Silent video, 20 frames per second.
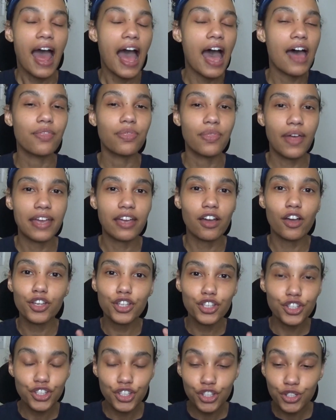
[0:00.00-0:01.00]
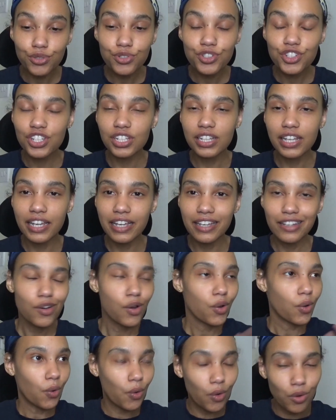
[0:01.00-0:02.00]
and they are usually
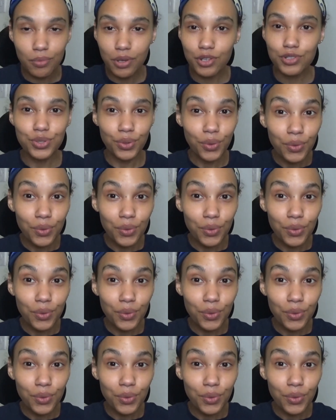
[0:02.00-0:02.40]
almost